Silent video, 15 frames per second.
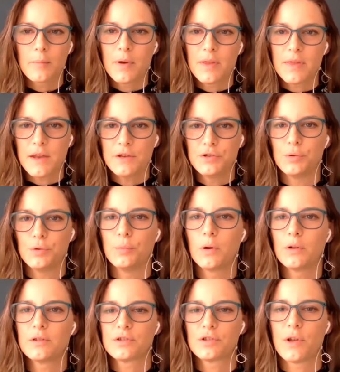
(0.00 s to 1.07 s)
but they do
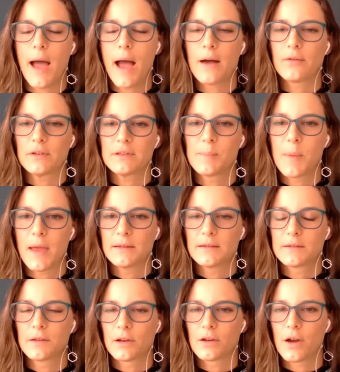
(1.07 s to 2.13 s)
want to have a
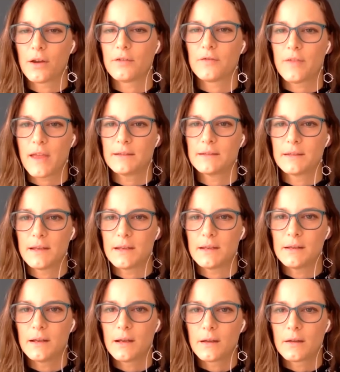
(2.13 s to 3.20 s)
space that kind of they
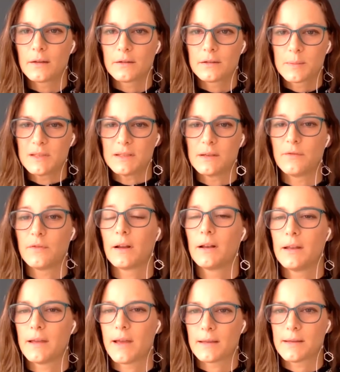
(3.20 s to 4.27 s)
see
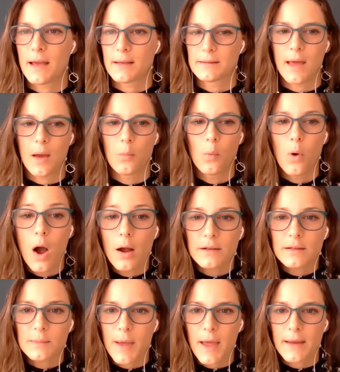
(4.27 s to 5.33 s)
specifically as their
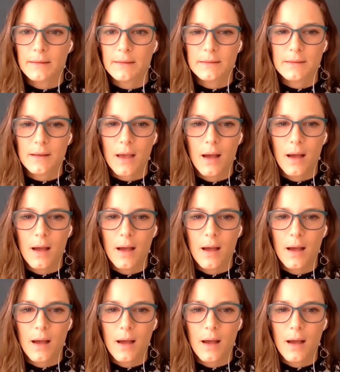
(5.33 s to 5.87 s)
workspace.